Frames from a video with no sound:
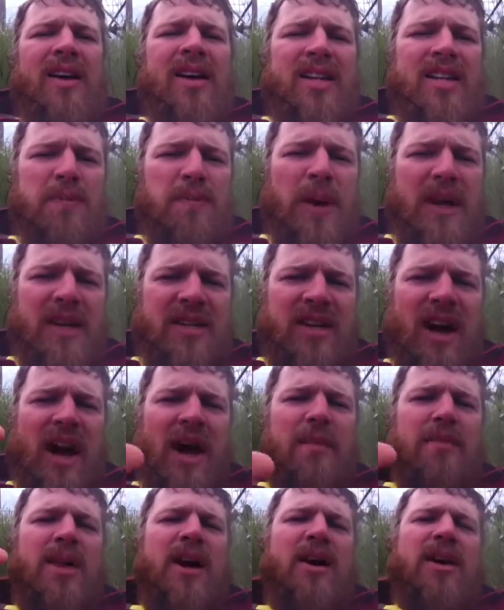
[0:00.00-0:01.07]
He spent
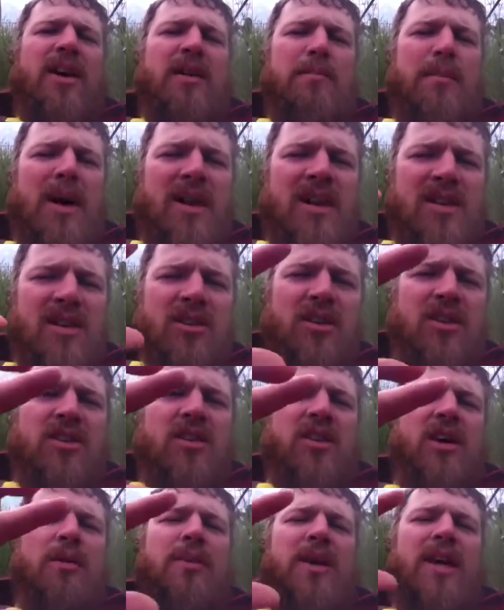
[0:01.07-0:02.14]
time there. He ministered
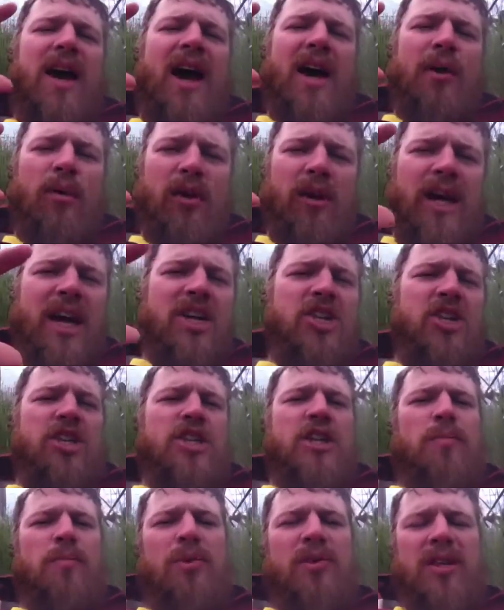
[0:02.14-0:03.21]
to them. He had a
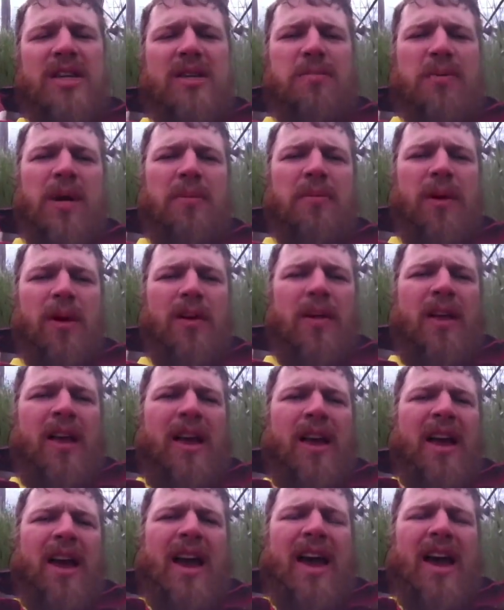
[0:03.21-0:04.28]
relationship with these people,
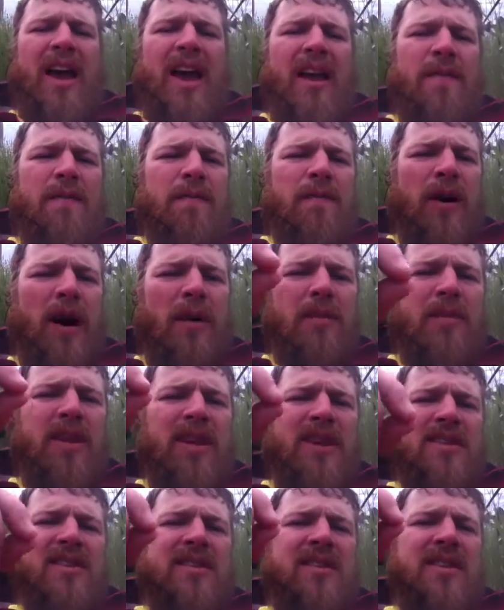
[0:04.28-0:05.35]
and from
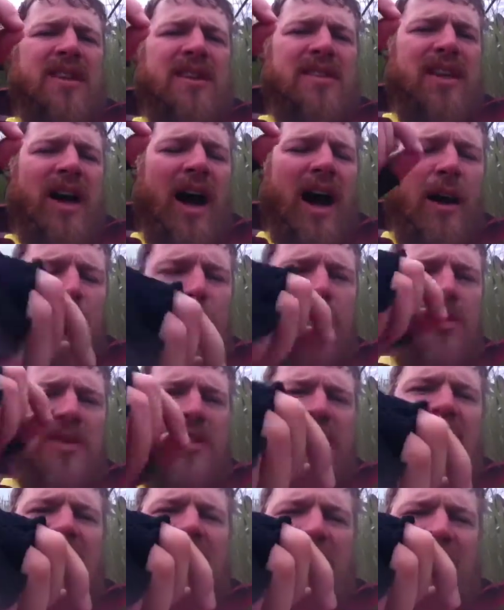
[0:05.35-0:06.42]
this humble
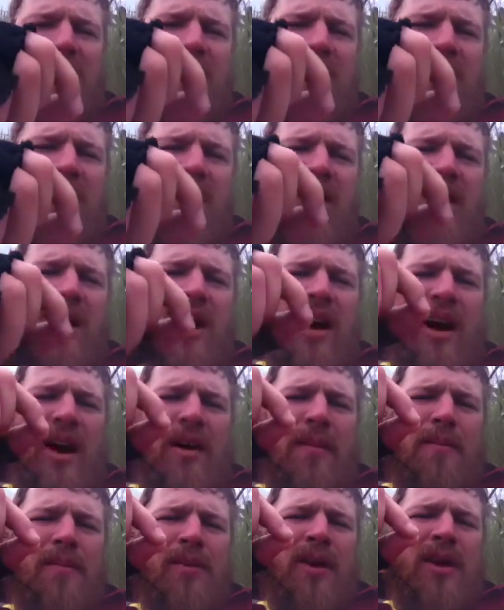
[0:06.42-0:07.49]
setting,
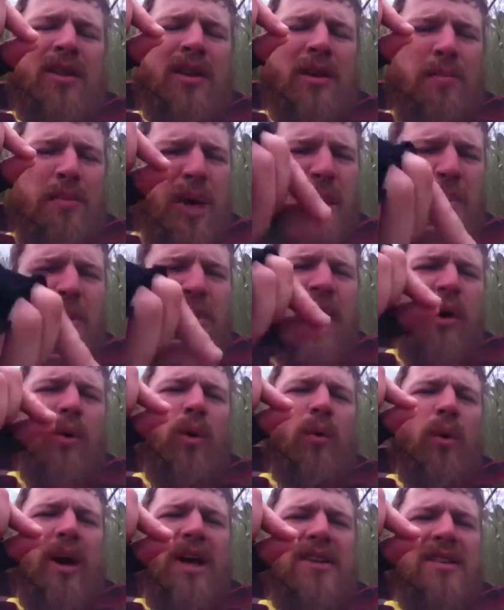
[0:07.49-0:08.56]
the people that
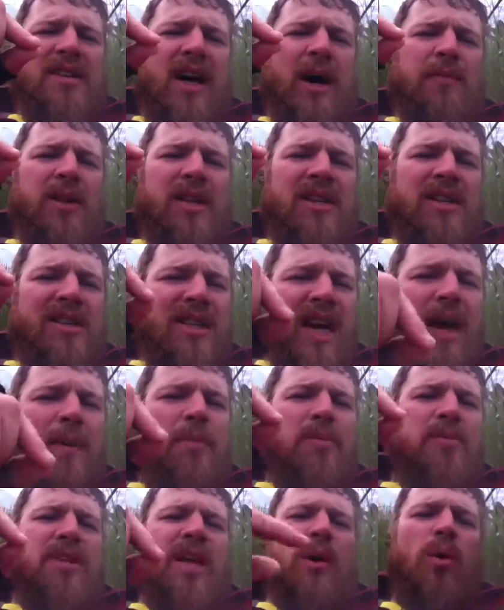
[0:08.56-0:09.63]
were raised up, the
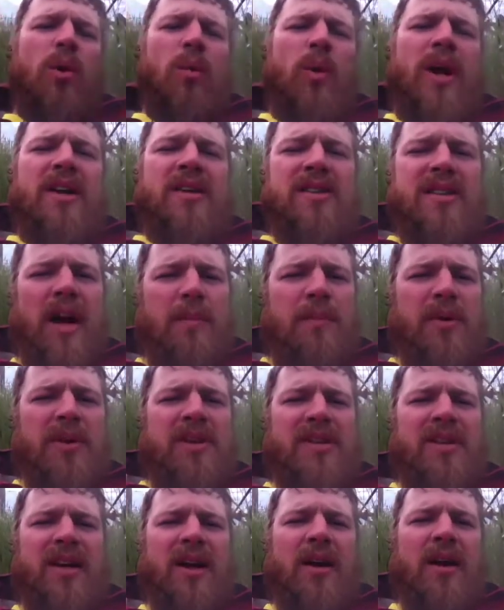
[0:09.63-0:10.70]
disciples that were raised up in
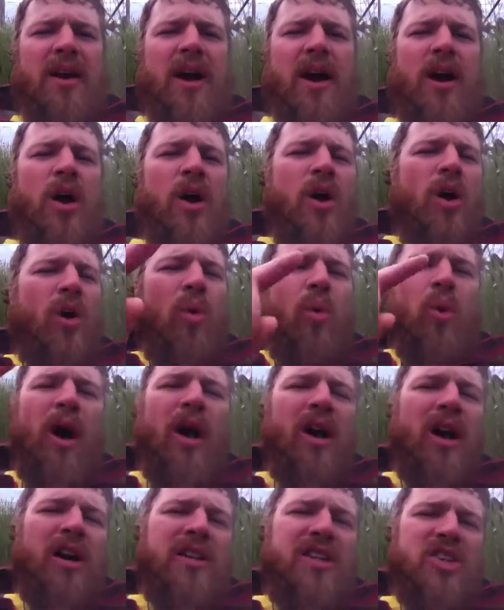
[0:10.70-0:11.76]
this area,
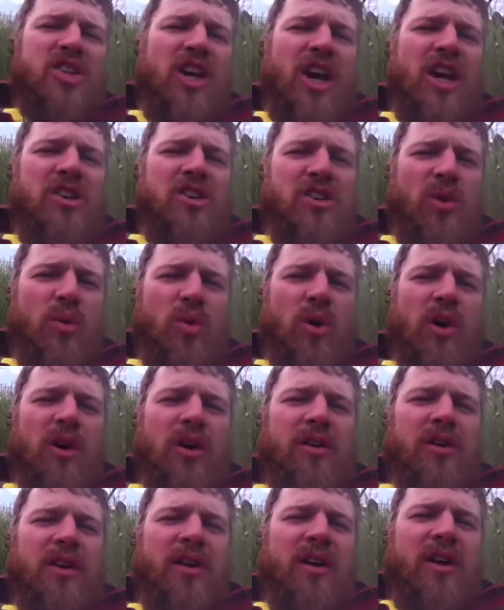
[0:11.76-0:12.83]
went on to change the
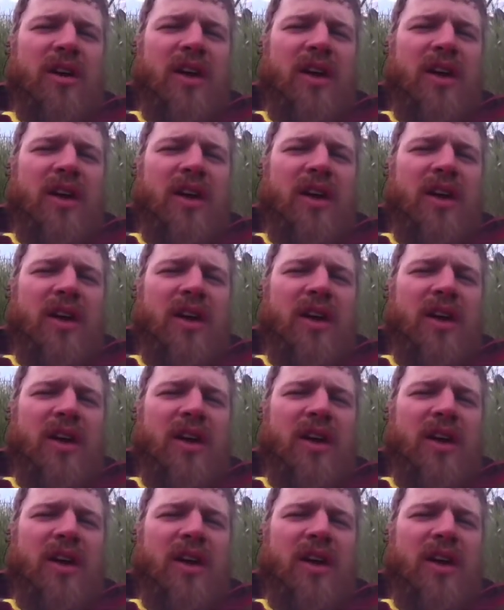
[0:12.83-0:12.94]
world.